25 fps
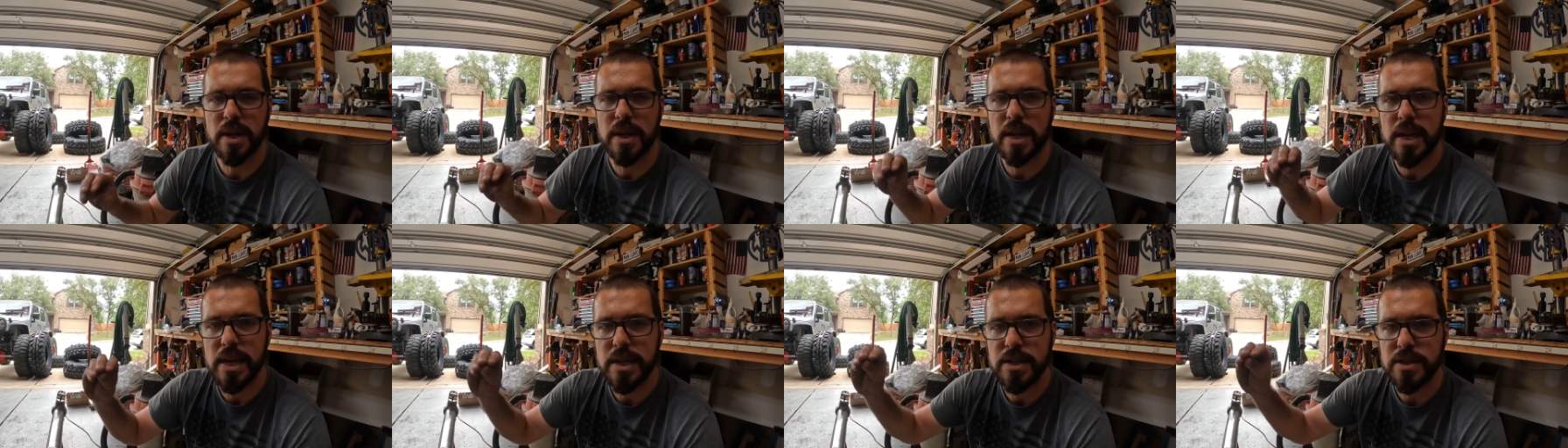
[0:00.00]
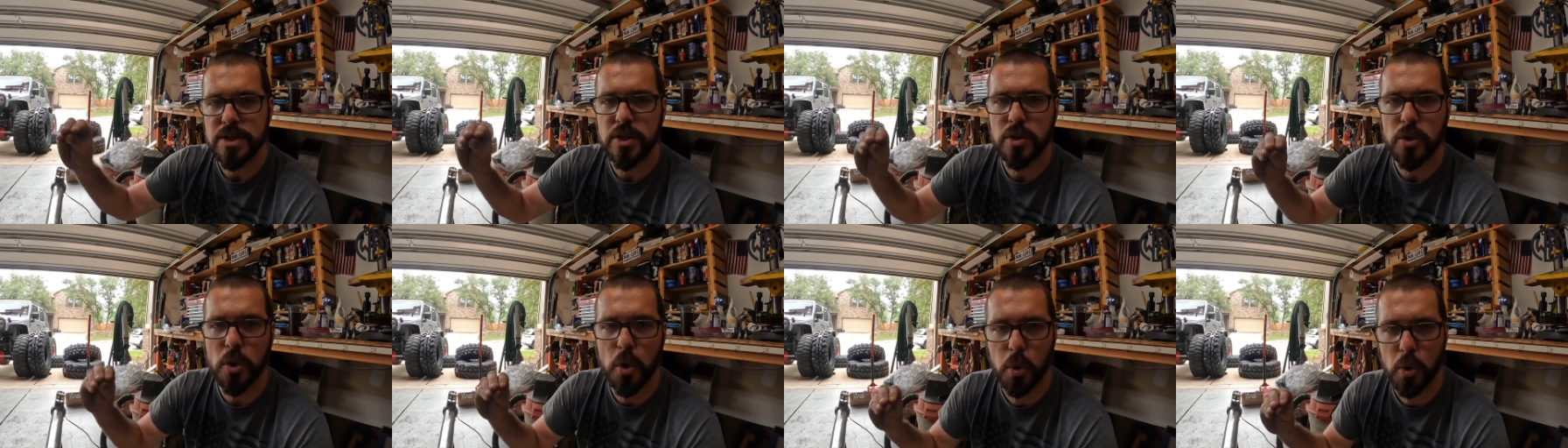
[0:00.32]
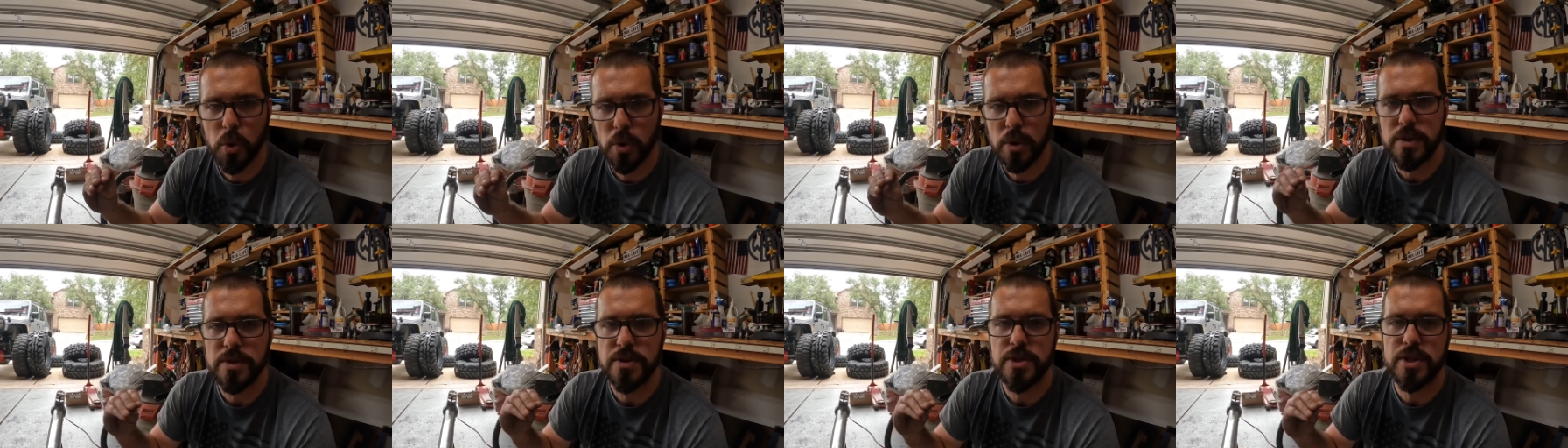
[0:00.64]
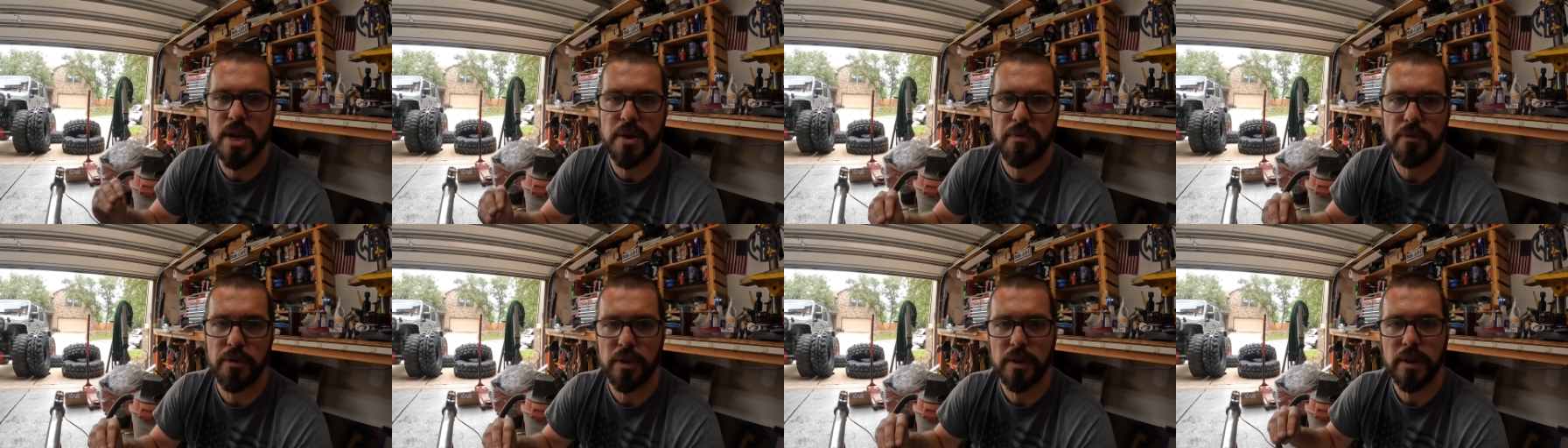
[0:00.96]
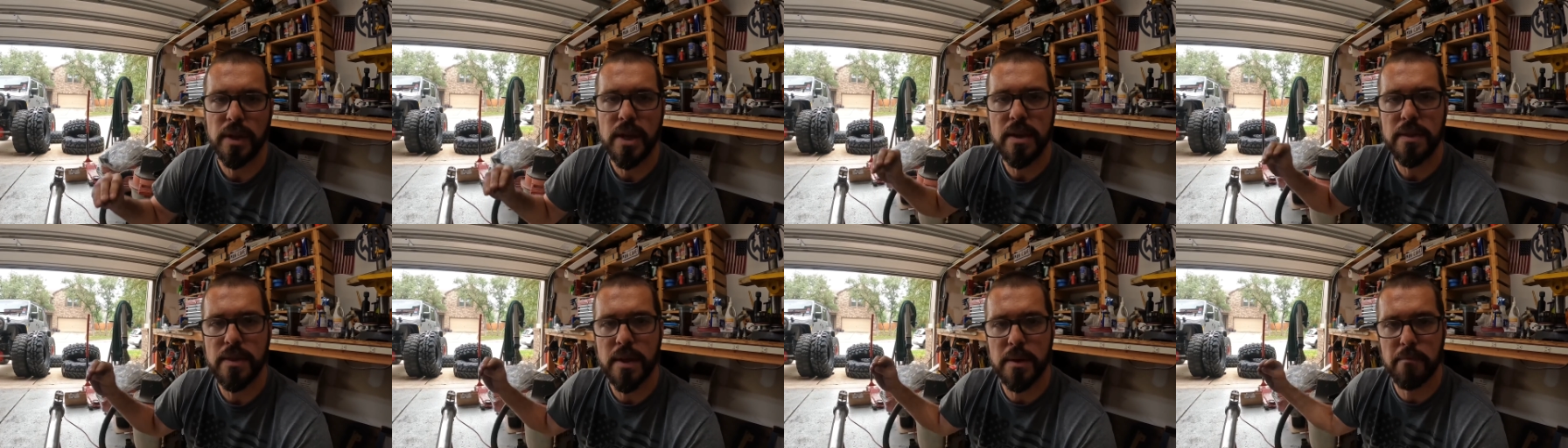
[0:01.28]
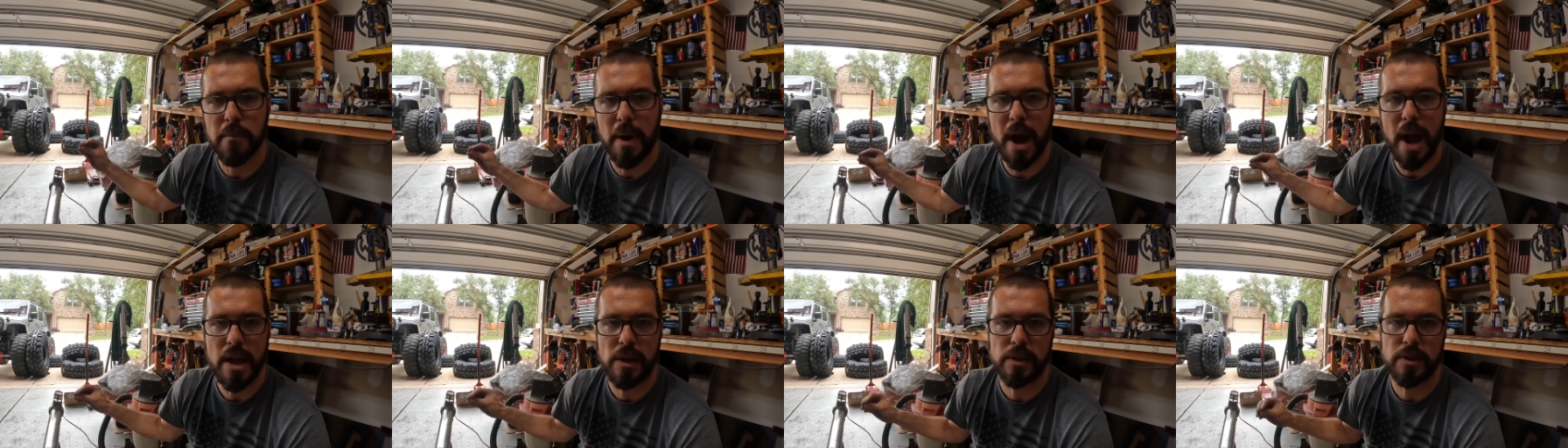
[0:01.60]
it heats and cools differently
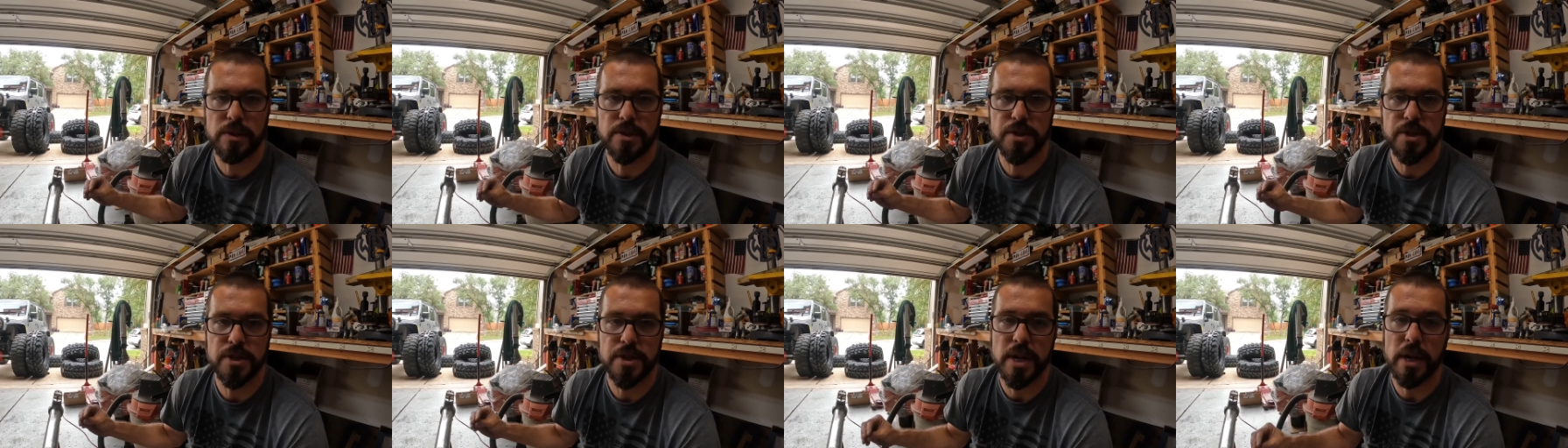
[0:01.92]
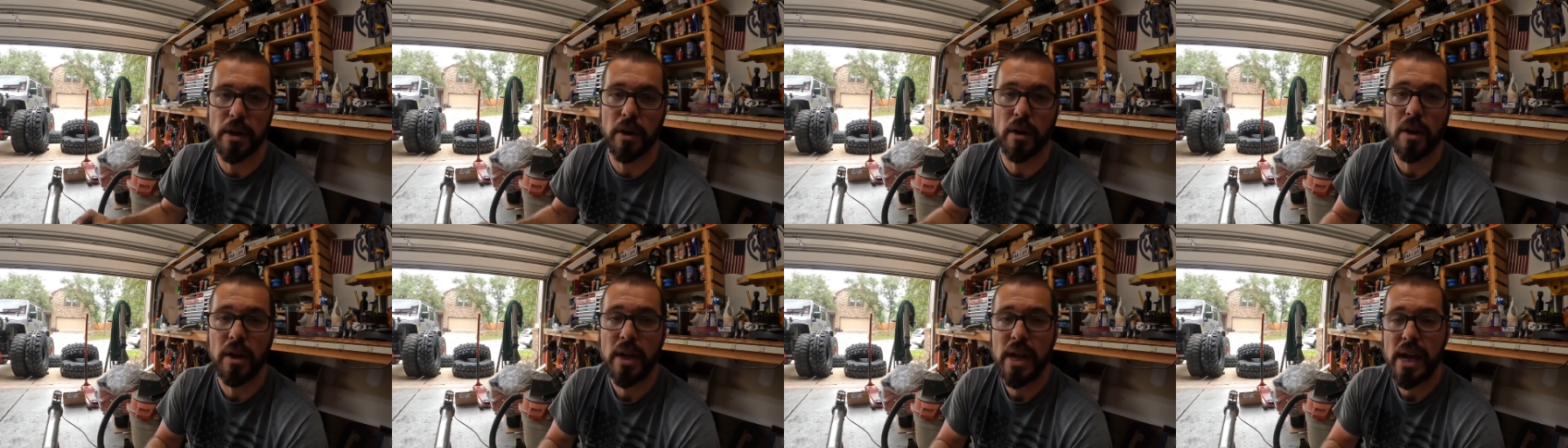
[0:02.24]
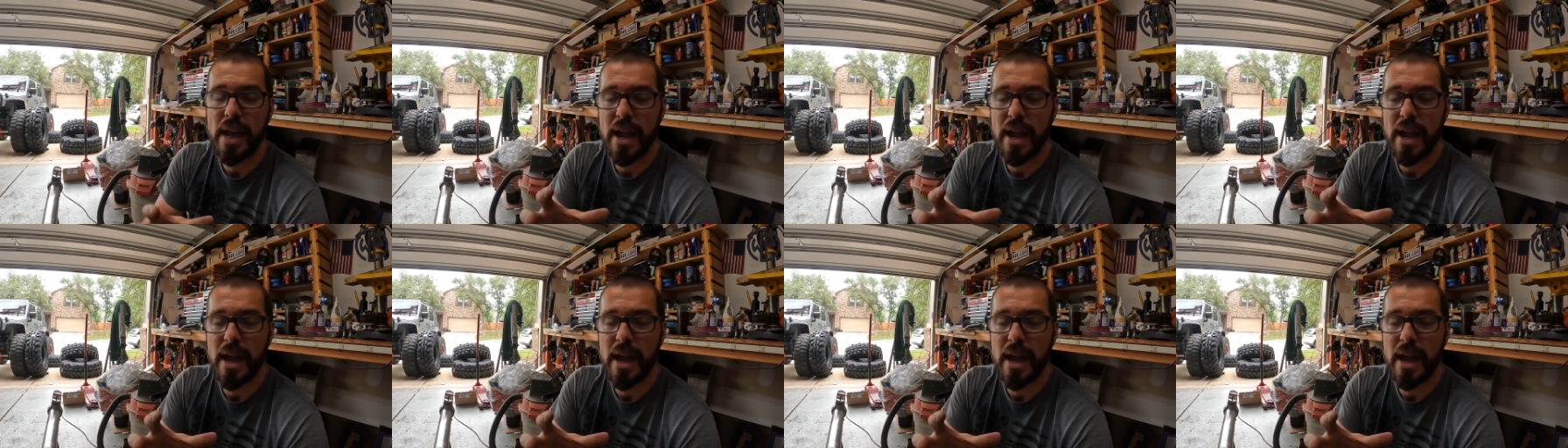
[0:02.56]
than mild steel